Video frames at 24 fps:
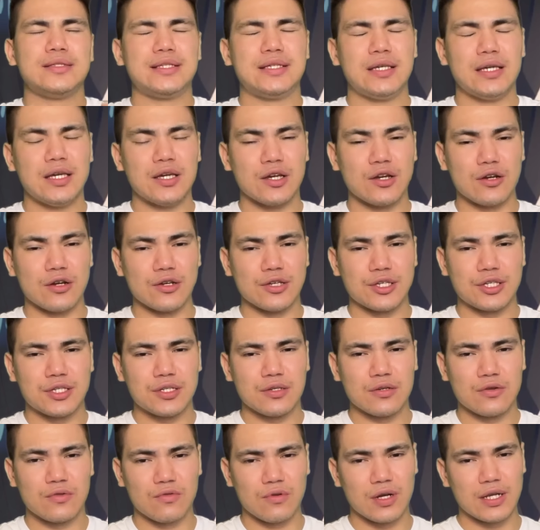Tears
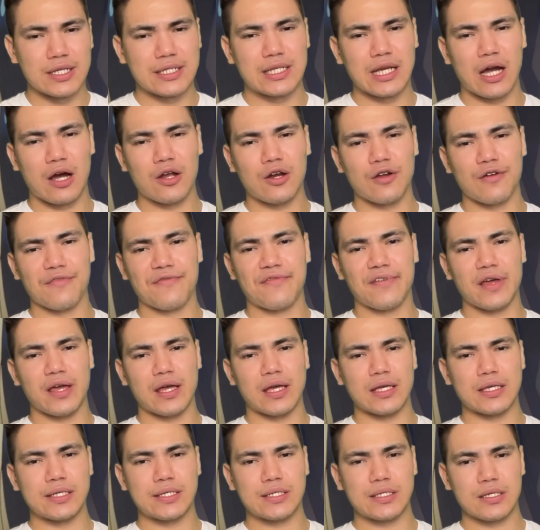run down her
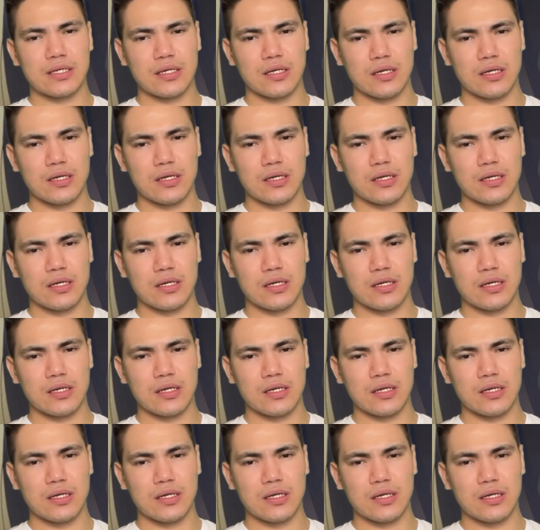face.